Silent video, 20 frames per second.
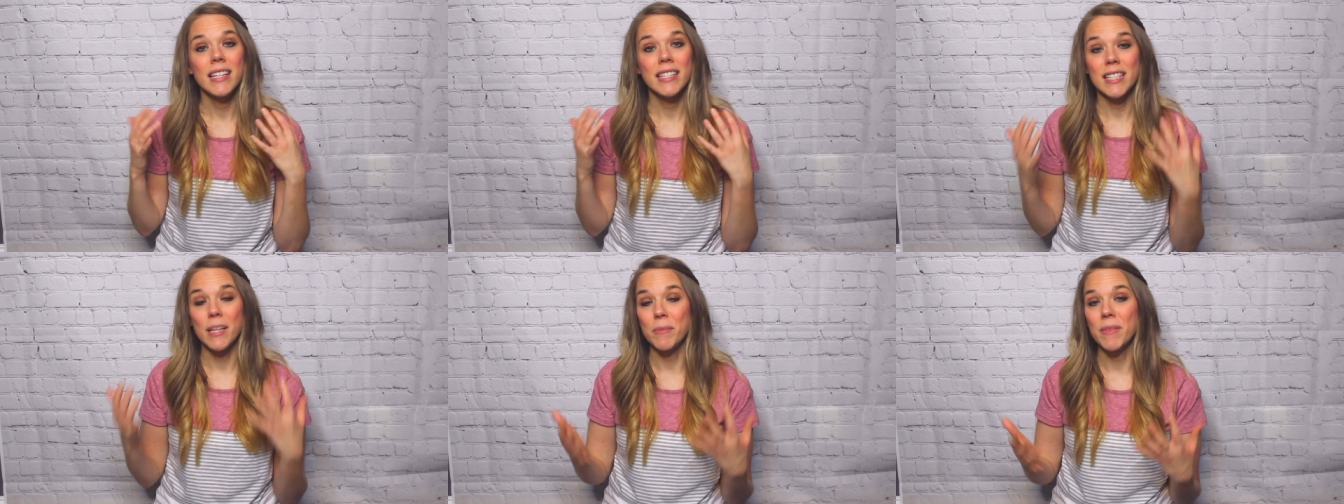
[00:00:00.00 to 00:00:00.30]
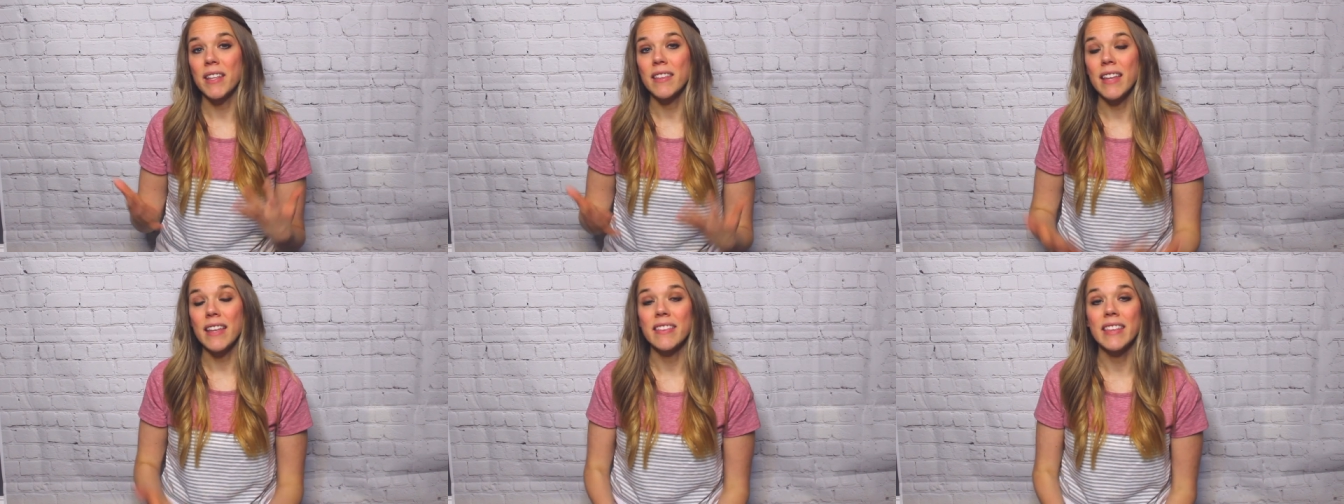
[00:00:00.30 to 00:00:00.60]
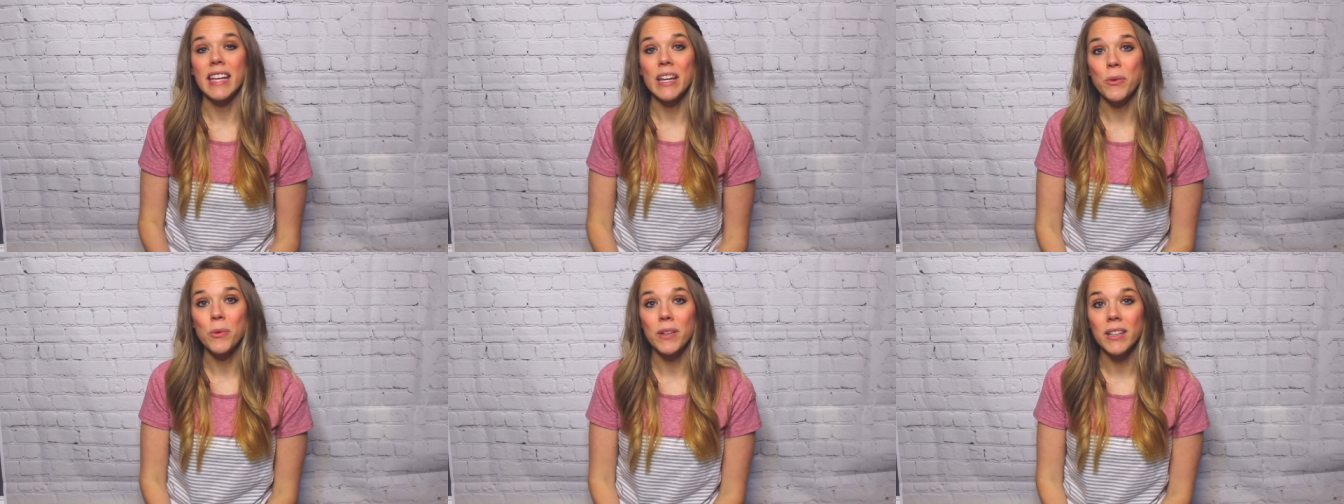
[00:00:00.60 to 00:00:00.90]
something that
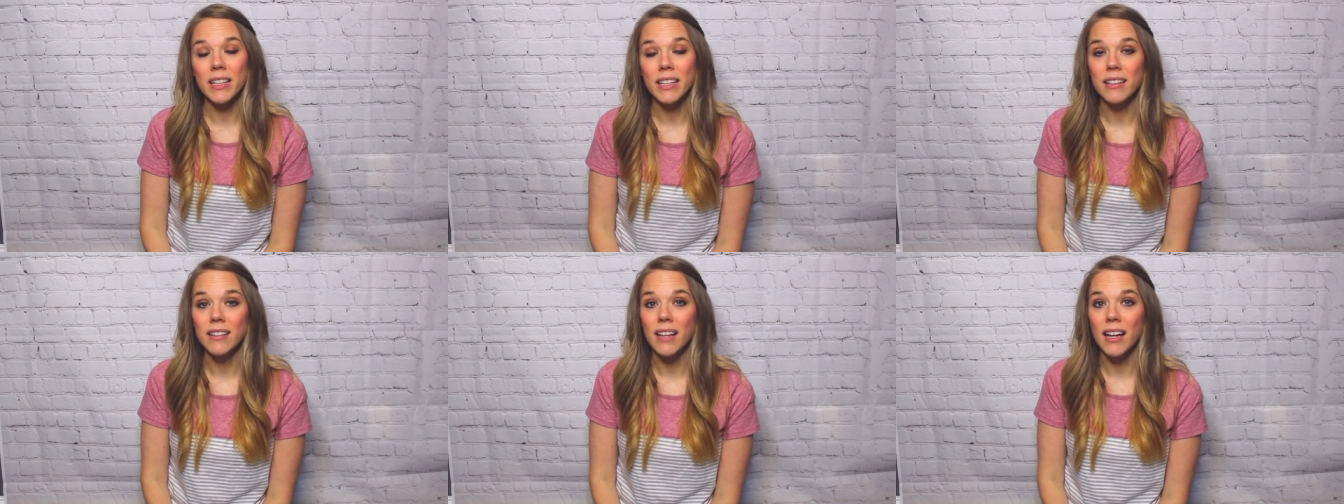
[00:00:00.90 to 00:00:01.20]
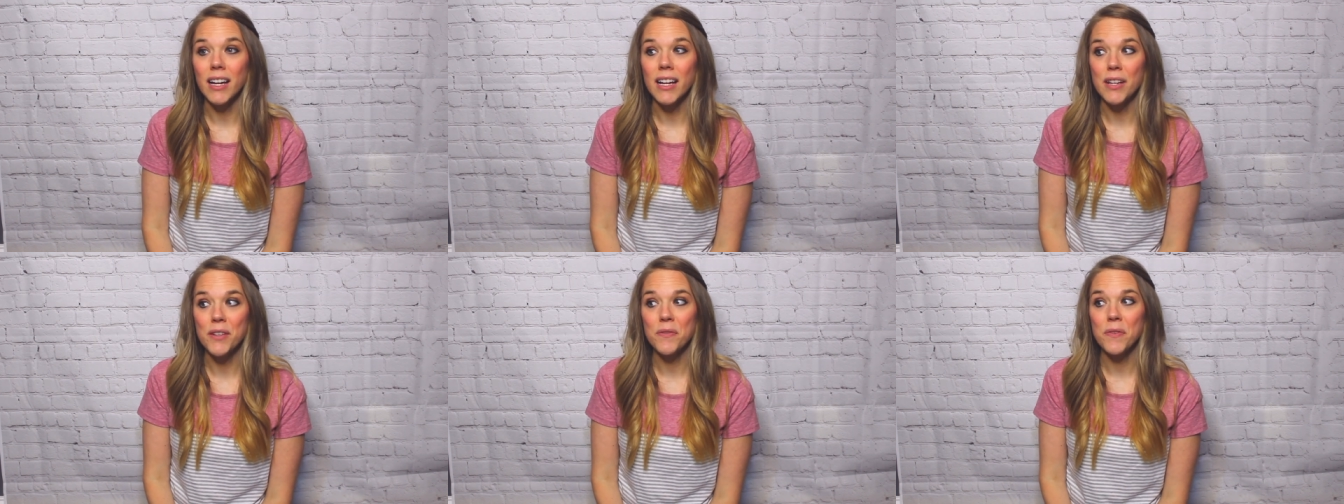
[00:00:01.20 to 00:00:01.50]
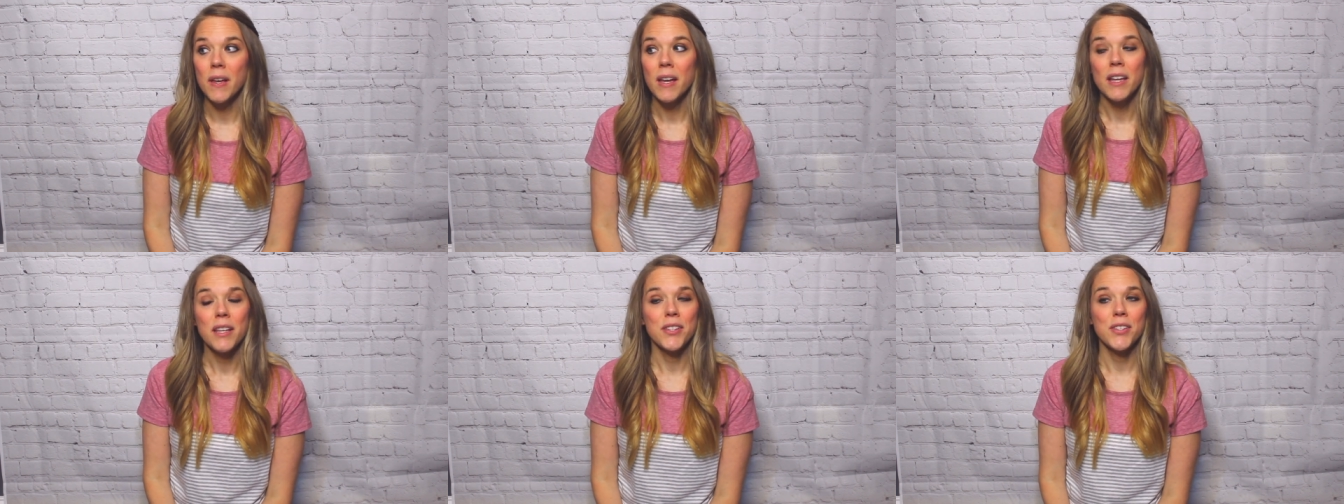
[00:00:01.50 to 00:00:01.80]
they really
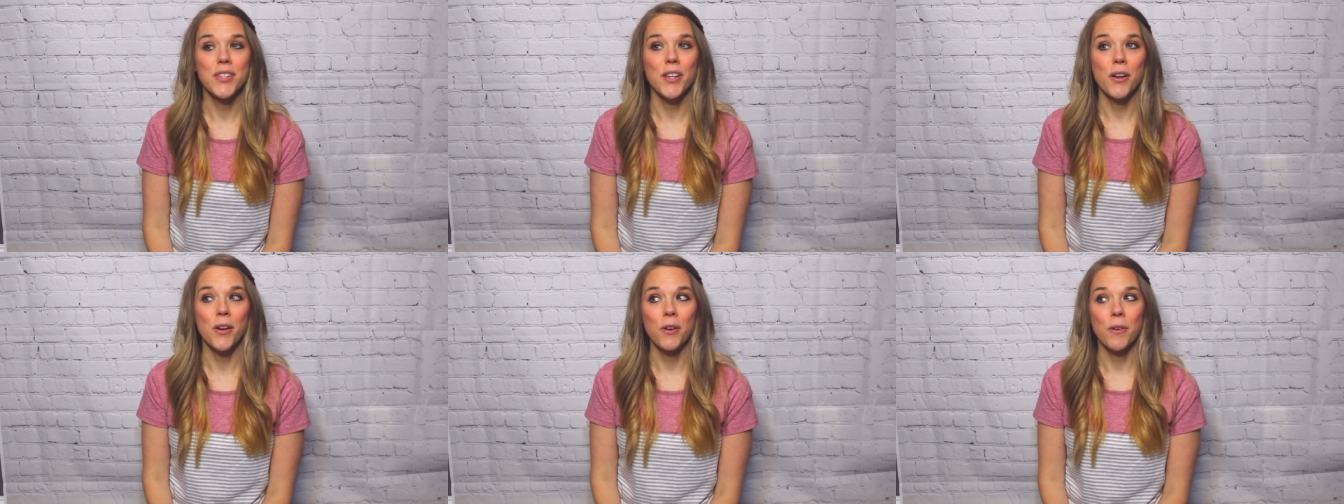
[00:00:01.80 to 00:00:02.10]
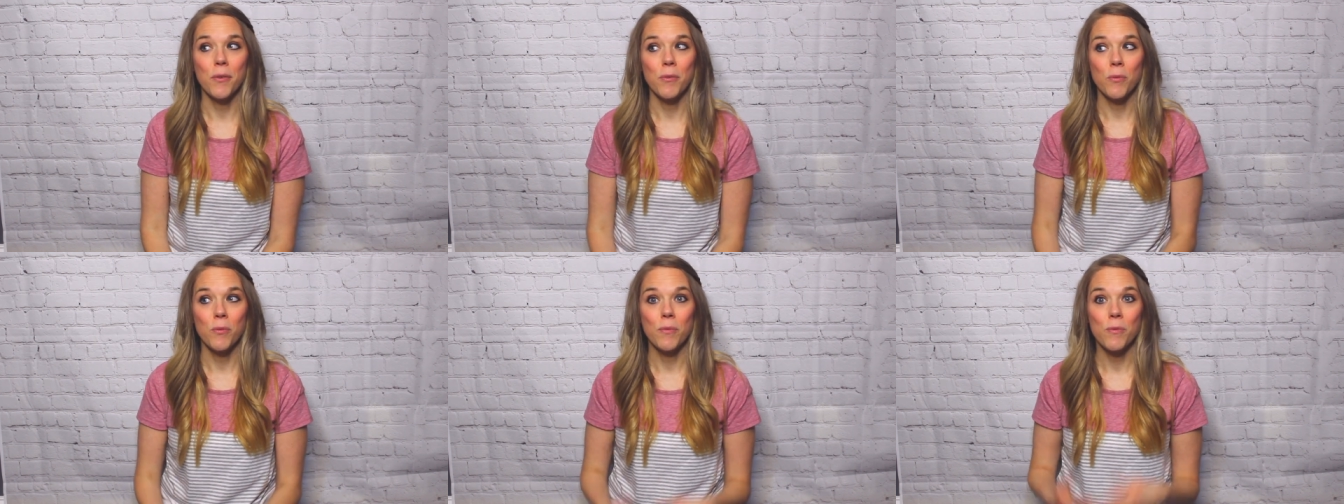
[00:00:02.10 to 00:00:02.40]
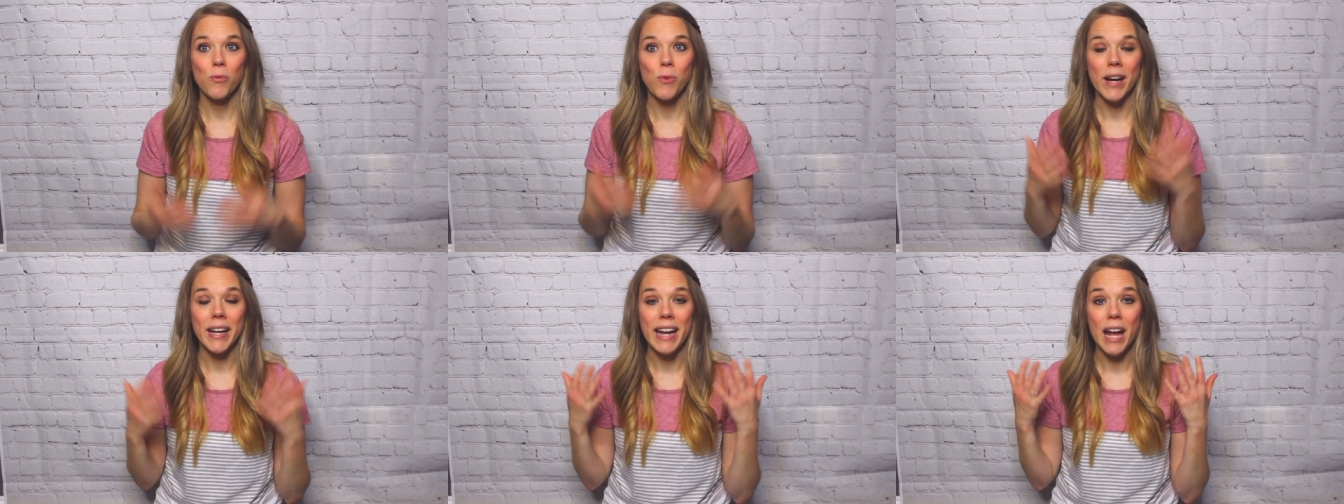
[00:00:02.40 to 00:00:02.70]
love. So
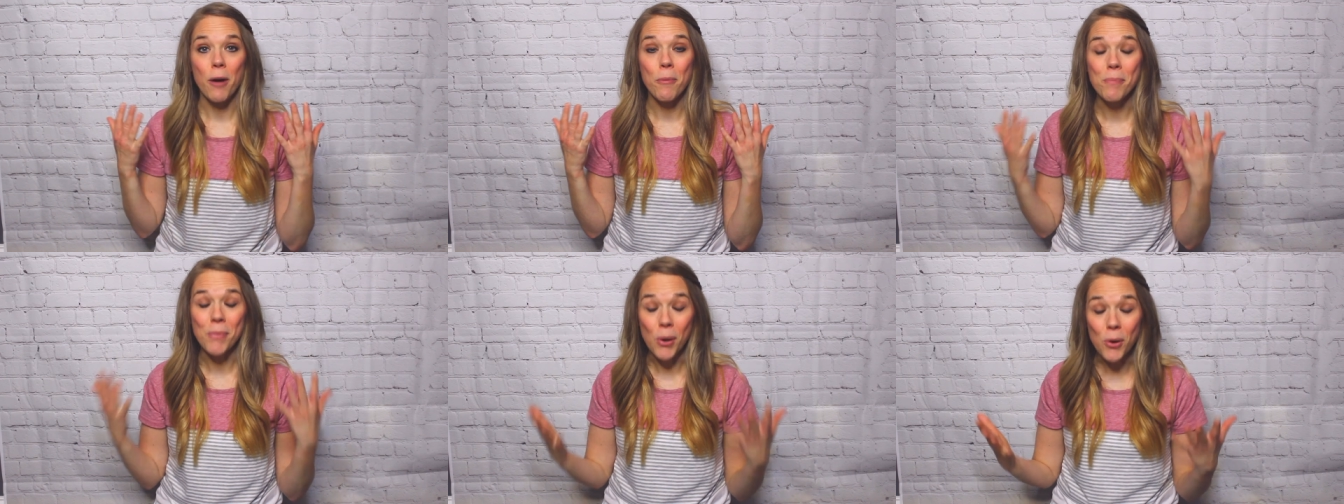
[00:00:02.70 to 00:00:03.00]
Right now,